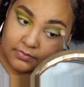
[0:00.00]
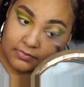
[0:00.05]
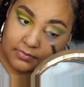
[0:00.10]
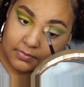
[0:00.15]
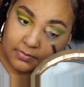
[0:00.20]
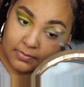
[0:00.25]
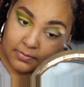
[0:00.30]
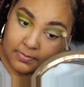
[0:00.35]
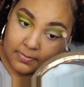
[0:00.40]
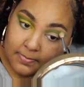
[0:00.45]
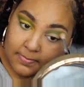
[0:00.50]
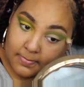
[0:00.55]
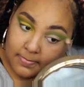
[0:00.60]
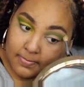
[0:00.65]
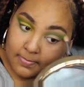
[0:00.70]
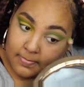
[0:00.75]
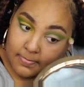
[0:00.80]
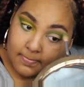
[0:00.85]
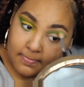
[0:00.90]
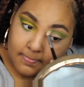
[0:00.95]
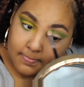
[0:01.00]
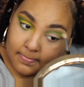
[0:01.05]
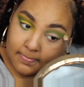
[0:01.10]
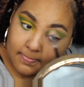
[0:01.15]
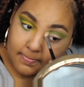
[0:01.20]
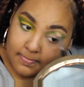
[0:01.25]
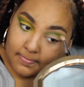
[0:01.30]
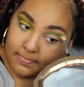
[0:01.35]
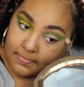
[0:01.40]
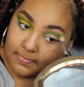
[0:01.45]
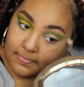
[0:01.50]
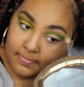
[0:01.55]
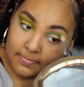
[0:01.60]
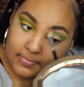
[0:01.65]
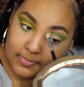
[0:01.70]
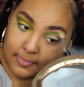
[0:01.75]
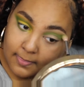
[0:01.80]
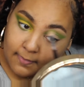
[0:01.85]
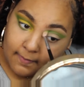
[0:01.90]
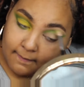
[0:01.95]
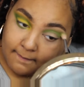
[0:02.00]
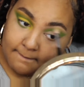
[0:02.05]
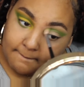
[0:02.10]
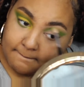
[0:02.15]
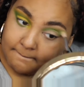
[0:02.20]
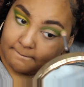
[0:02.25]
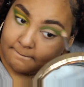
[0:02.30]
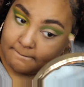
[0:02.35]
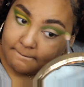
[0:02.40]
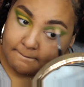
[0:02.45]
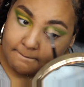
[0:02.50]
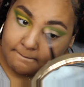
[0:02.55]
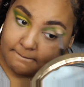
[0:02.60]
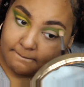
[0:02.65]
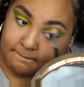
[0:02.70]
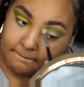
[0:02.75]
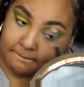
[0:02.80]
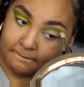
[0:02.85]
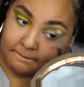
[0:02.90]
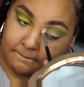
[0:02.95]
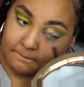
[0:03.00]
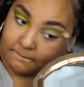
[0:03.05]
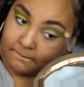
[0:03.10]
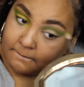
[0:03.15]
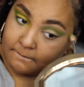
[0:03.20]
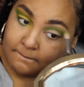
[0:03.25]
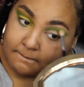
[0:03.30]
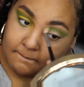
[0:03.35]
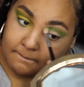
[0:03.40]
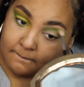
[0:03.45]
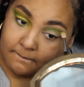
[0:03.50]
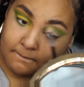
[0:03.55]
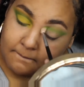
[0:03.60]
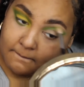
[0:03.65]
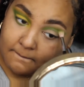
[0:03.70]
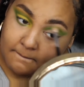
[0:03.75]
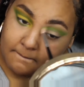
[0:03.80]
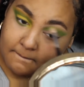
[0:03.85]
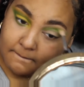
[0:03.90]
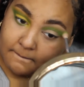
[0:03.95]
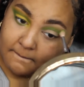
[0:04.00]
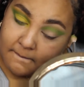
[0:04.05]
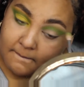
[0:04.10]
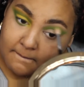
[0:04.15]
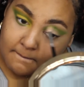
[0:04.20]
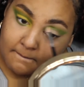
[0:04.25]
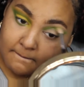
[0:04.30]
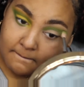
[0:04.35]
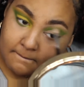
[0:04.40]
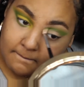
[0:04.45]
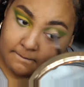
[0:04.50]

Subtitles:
Nobody speaks.